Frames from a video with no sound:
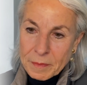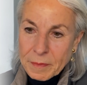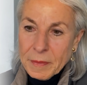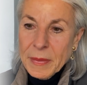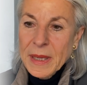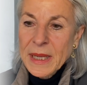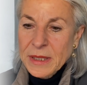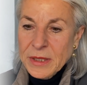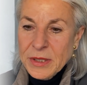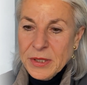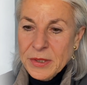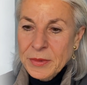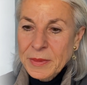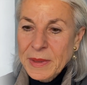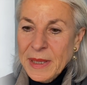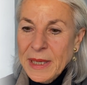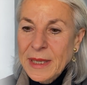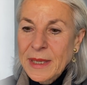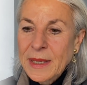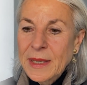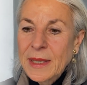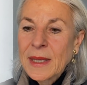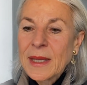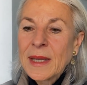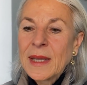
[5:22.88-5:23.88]

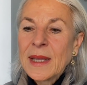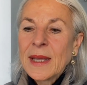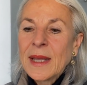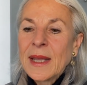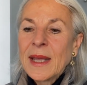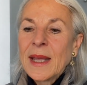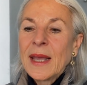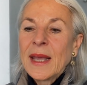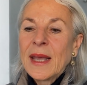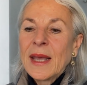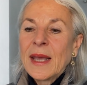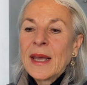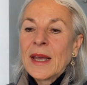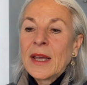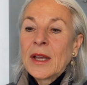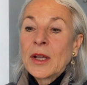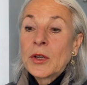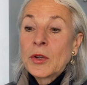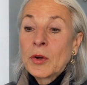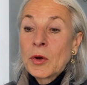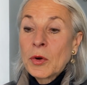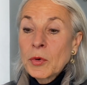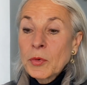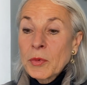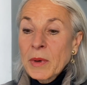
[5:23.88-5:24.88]
bettering.
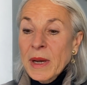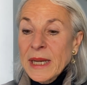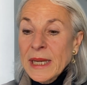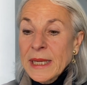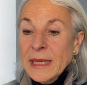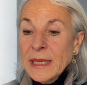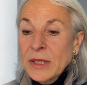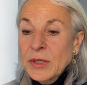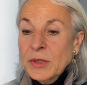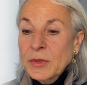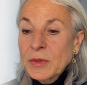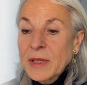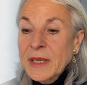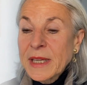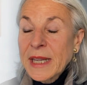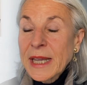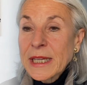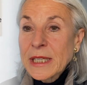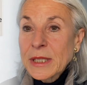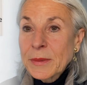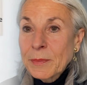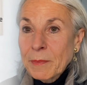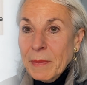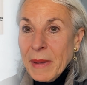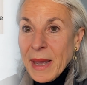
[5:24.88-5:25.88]
Go ready to
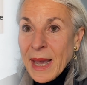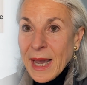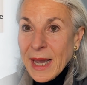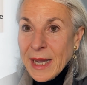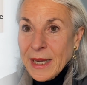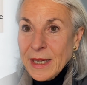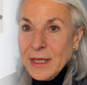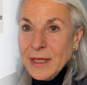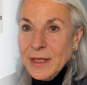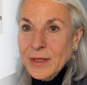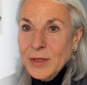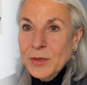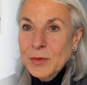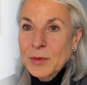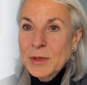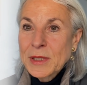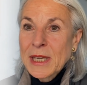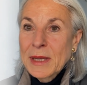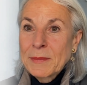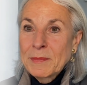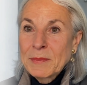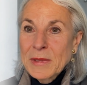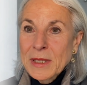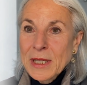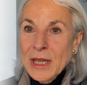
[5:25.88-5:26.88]
get back to
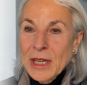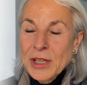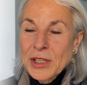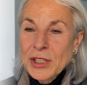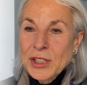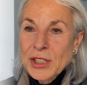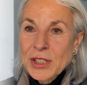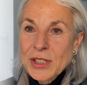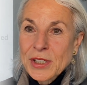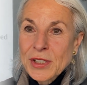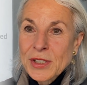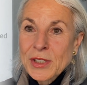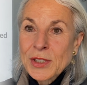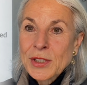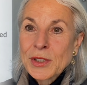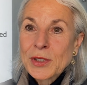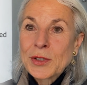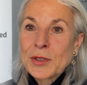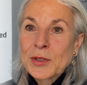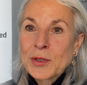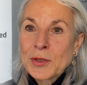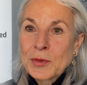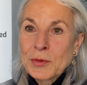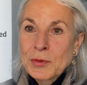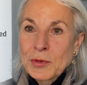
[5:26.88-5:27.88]

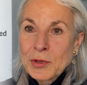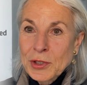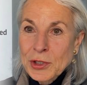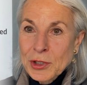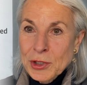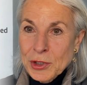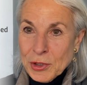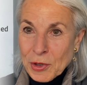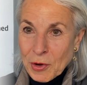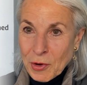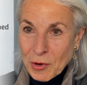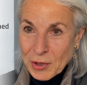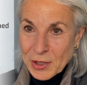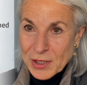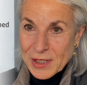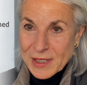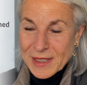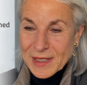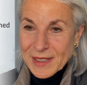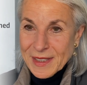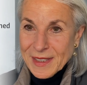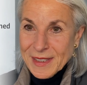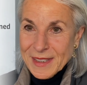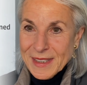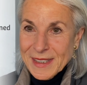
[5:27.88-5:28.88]
temptations, to
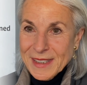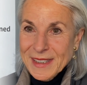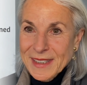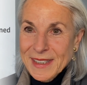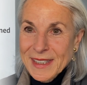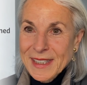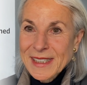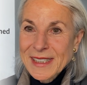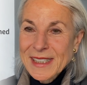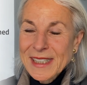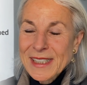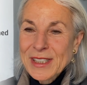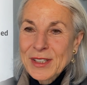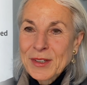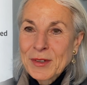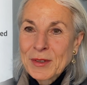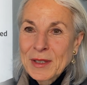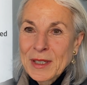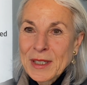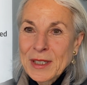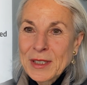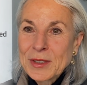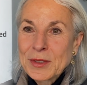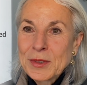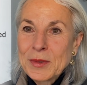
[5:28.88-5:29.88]
choices. This is
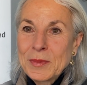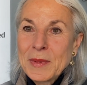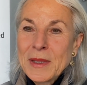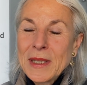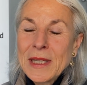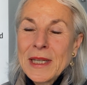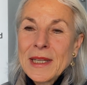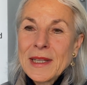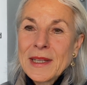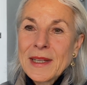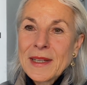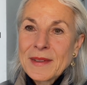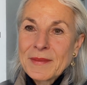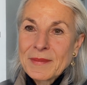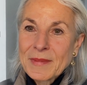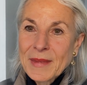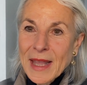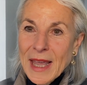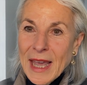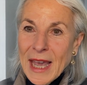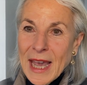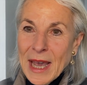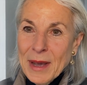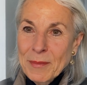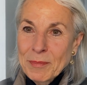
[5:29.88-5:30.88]
going to be
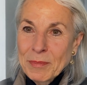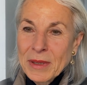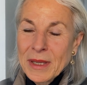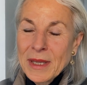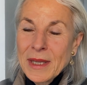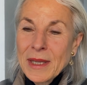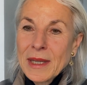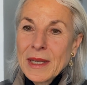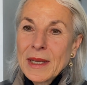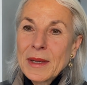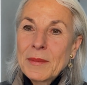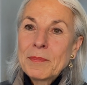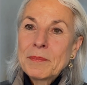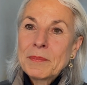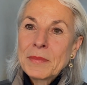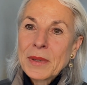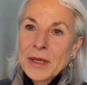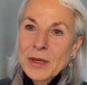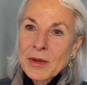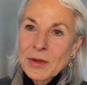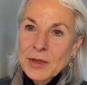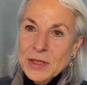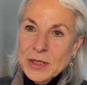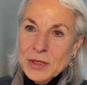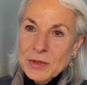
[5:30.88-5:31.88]
happy,
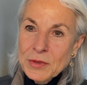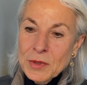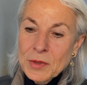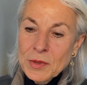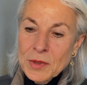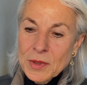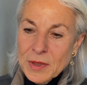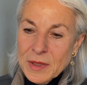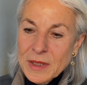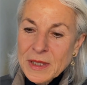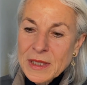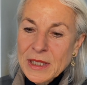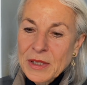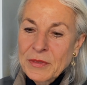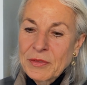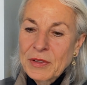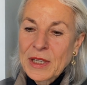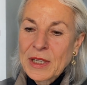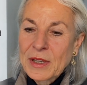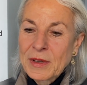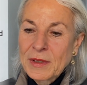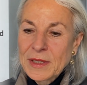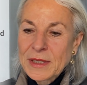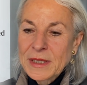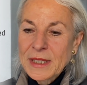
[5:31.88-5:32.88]
but also
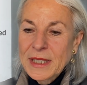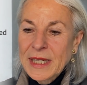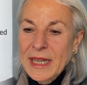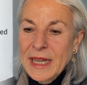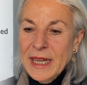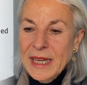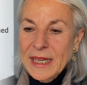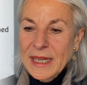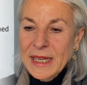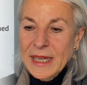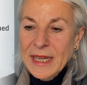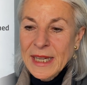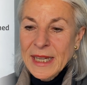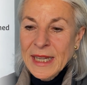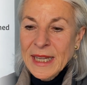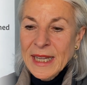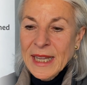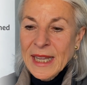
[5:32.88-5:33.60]
difficult again.